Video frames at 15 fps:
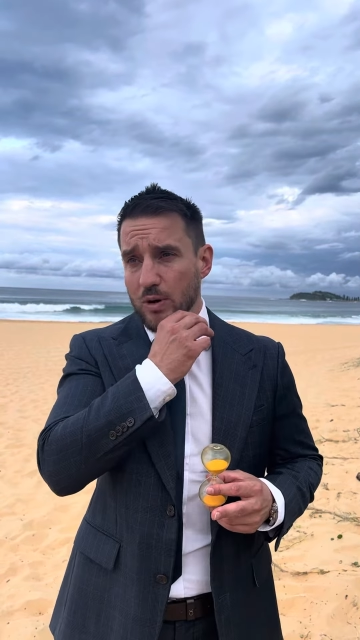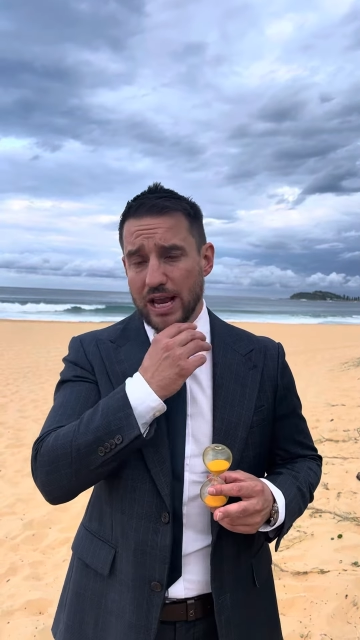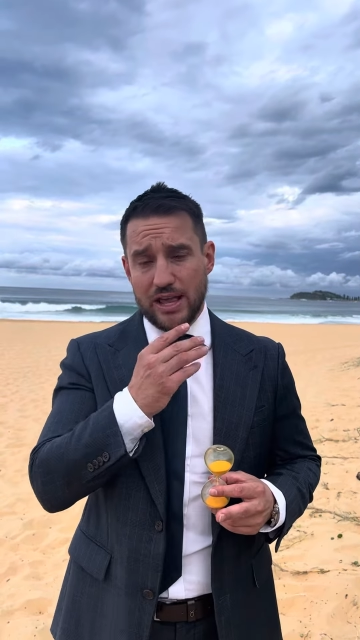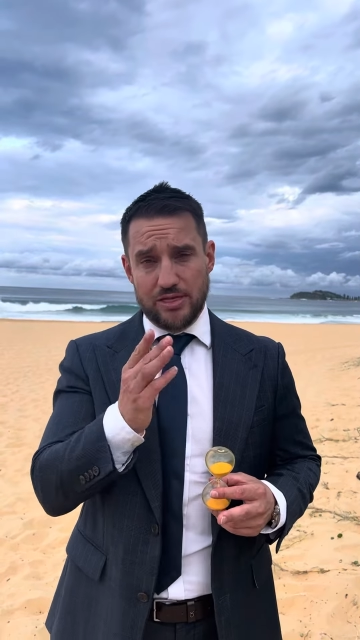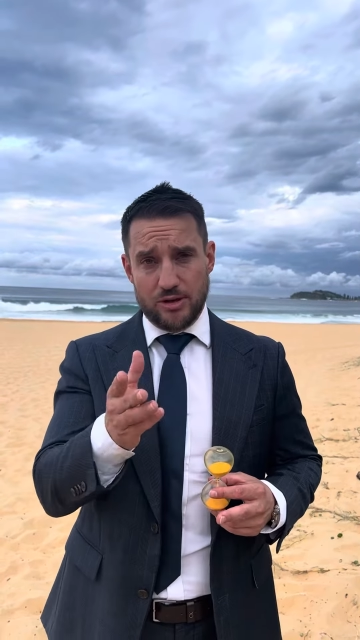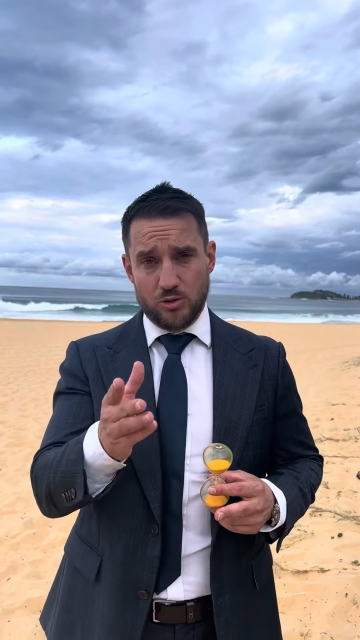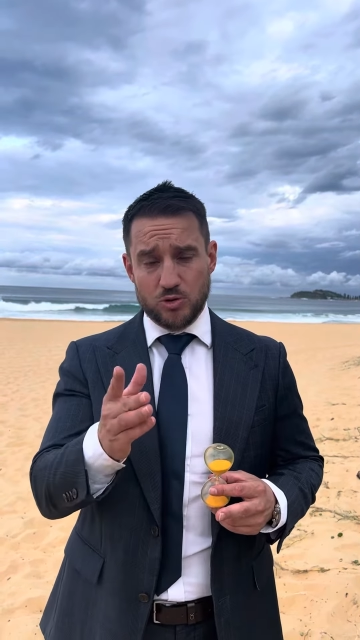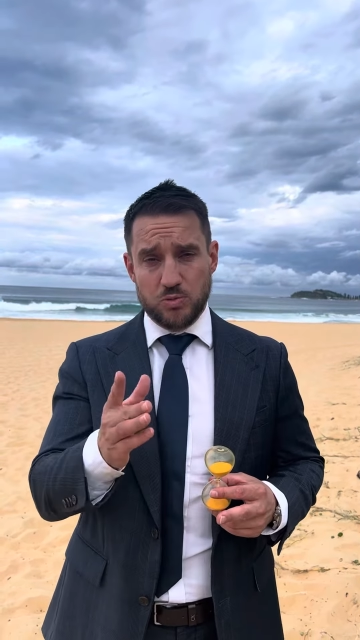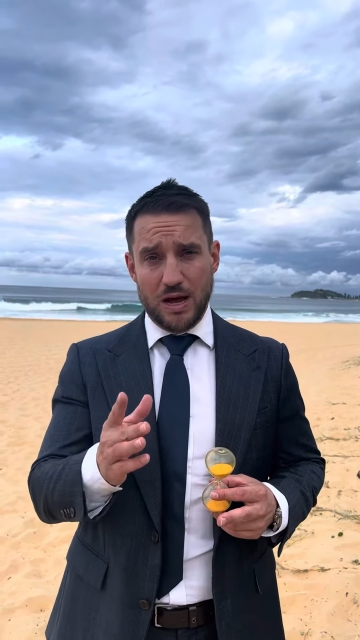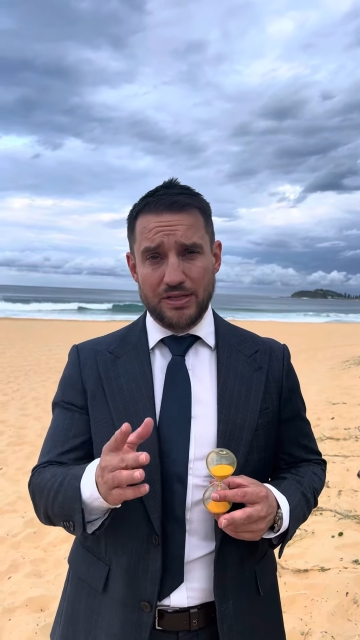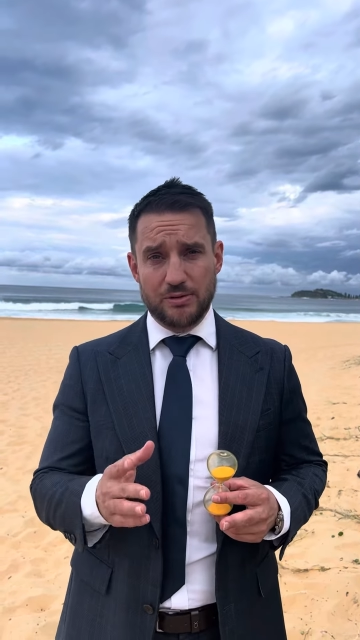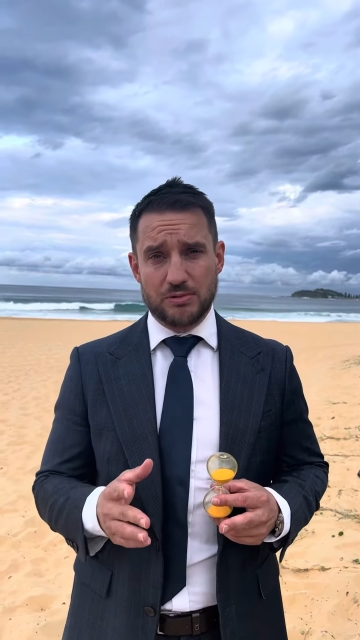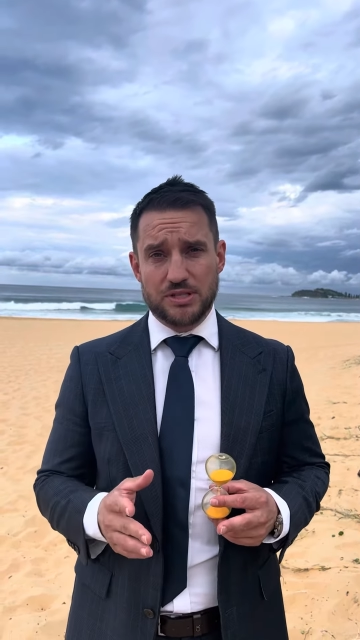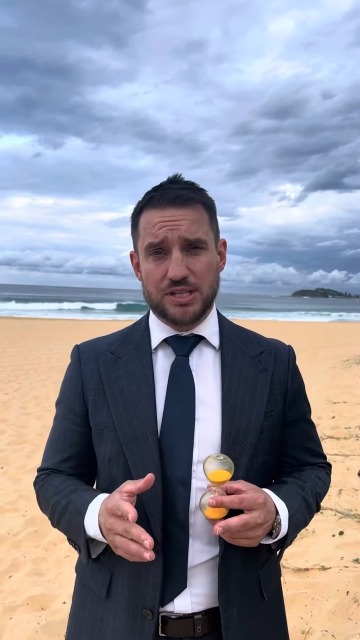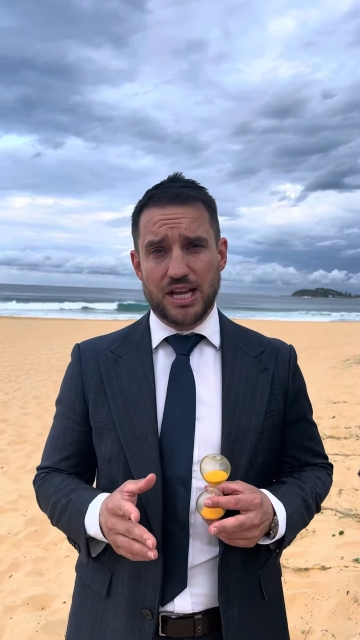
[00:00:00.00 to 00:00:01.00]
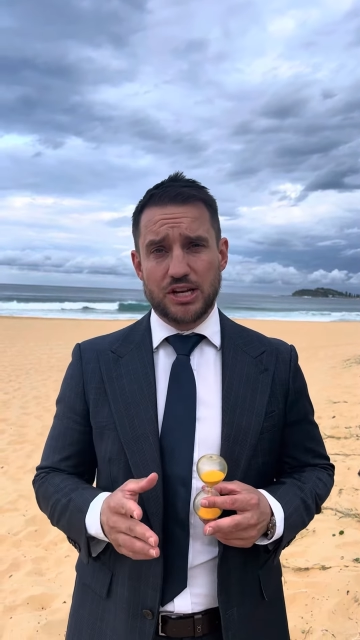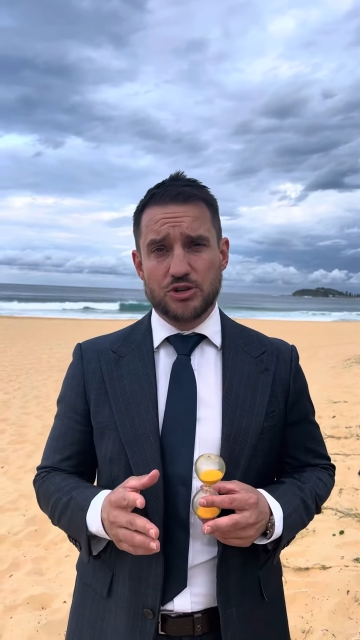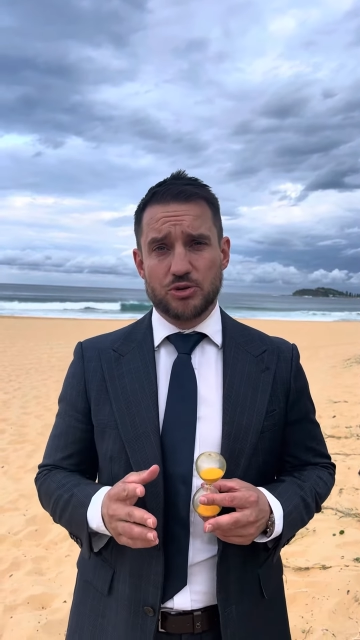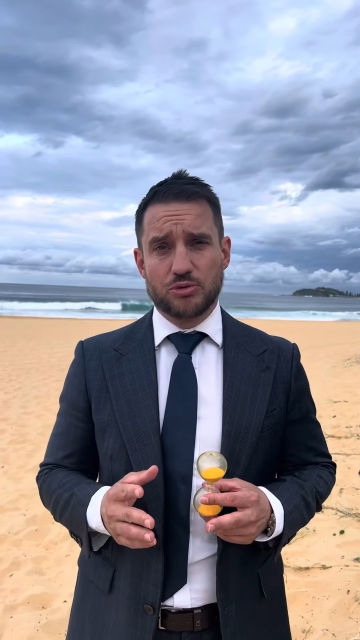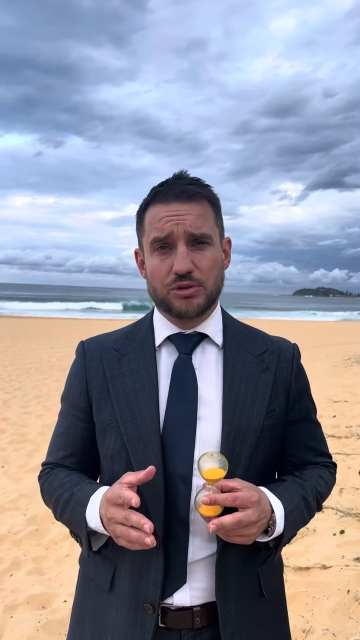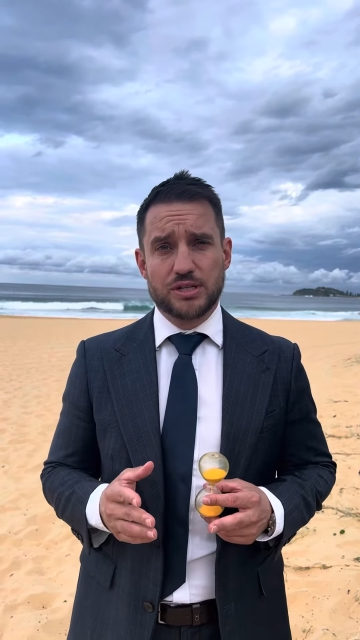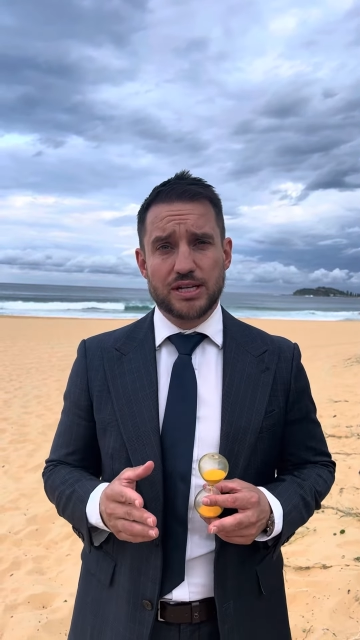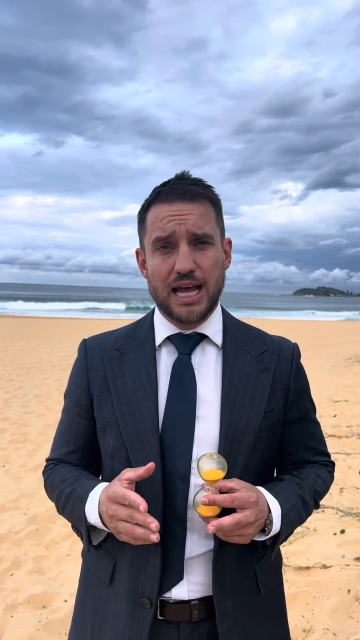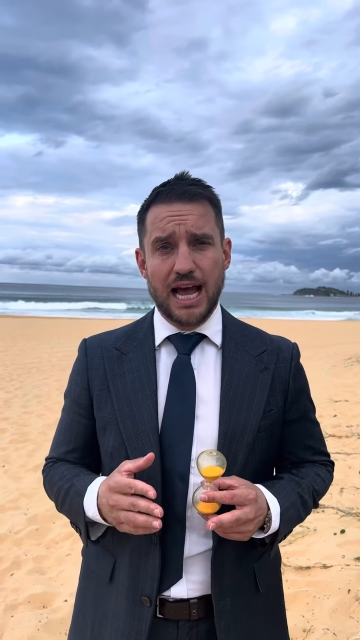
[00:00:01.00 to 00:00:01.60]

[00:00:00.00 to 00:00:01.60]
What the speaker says: was one that was scheduled